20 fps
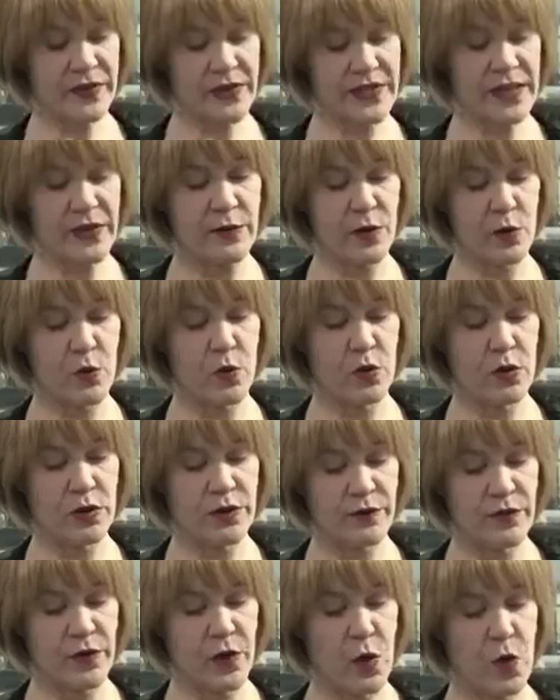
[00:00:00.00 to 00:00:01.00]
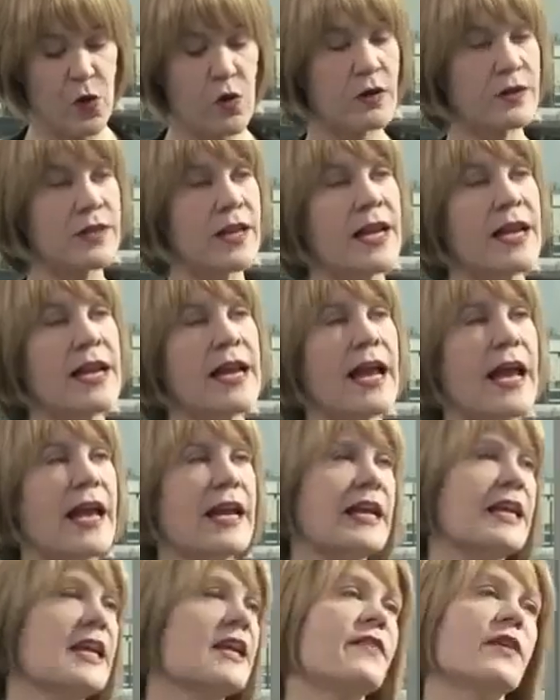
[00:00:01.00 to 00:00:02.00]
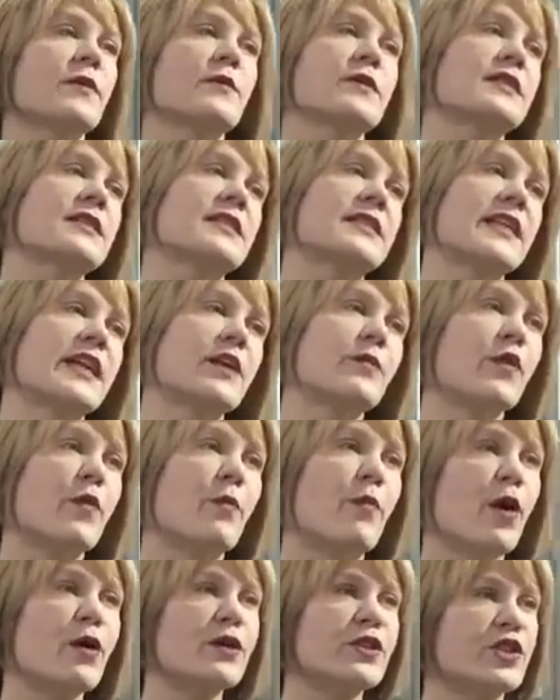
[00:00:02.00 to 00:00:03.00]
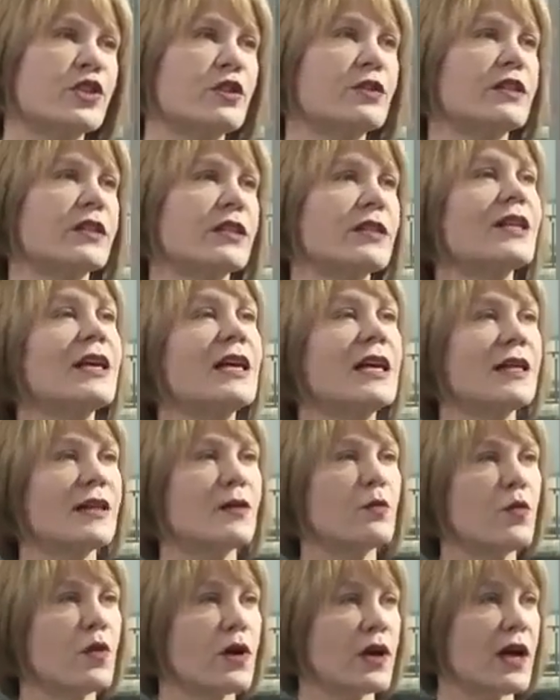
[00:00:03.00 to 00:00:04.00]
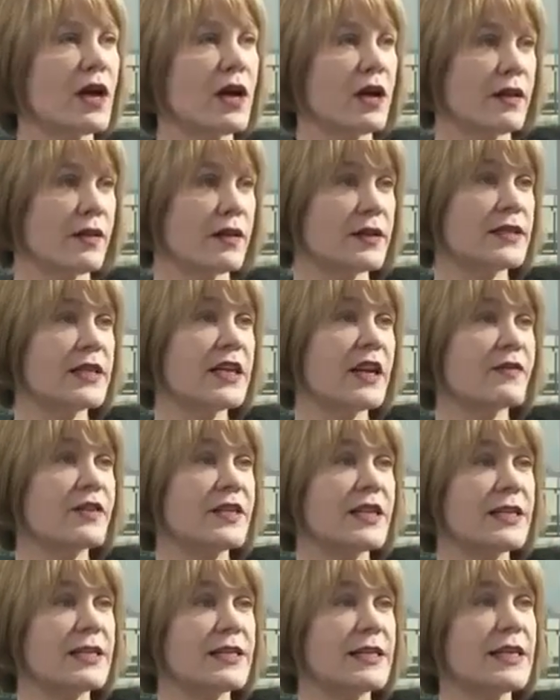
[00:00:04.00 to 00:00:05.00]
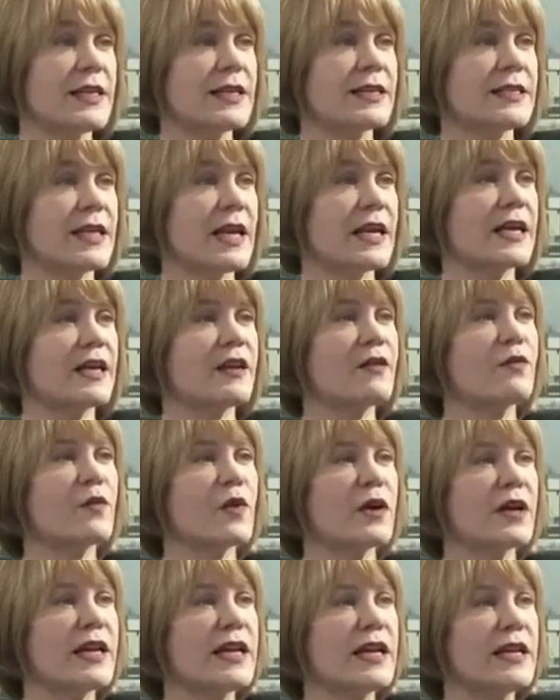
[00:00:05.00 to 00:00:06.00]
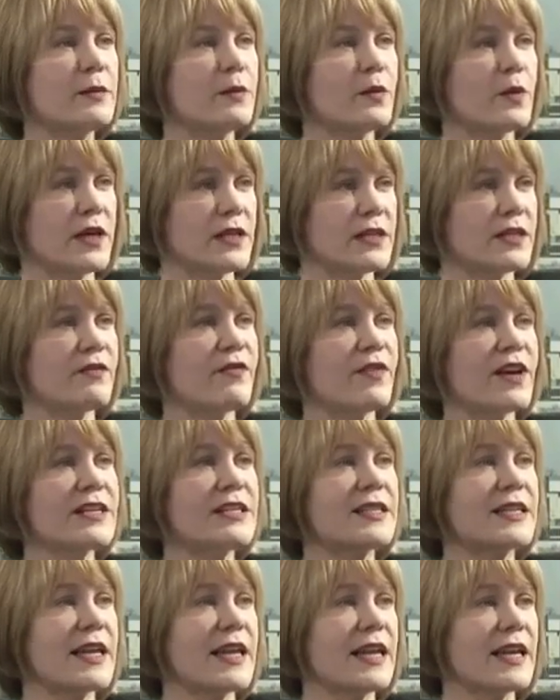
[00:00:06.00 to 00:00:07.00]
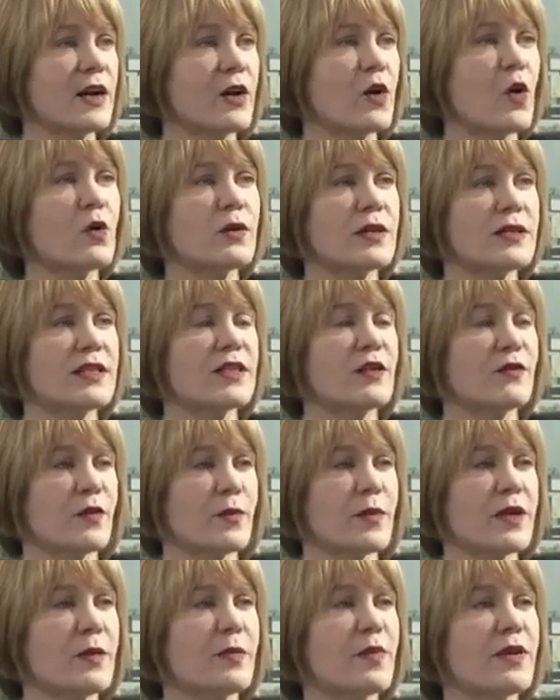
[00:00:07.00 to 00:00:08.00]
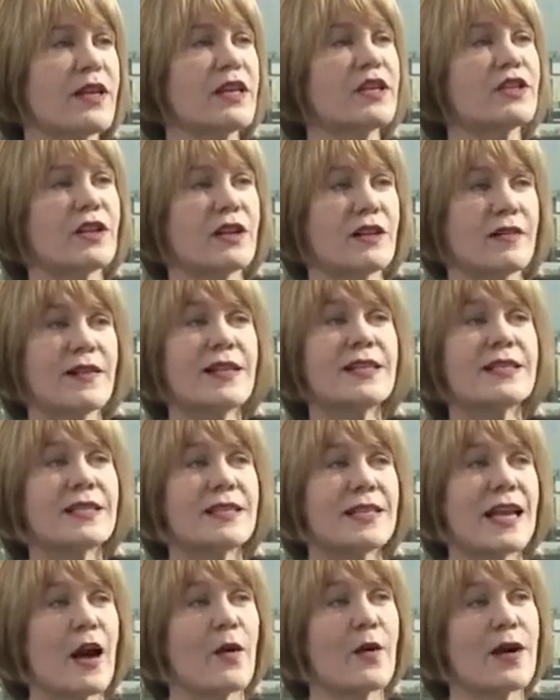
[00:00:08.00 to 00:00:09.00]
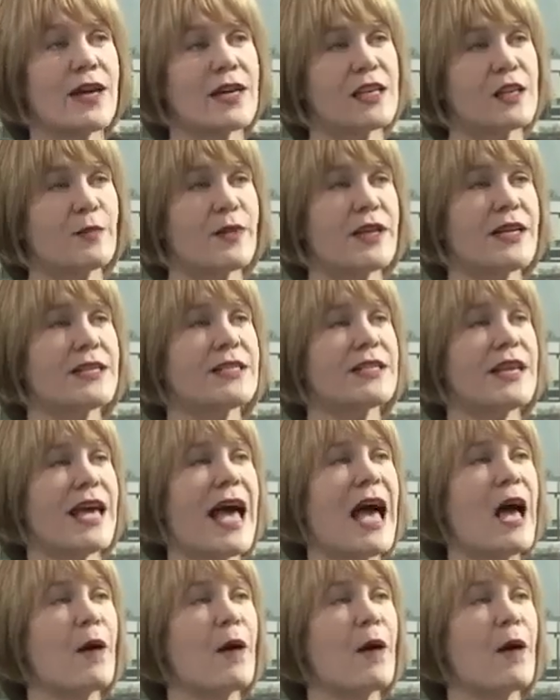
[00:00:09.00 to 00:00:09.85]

the secret world of gold. And in it, there was a scene with Bart Chilton, a CFTC executive, where he is investigating gold and silver manipulation. And this is how he explains it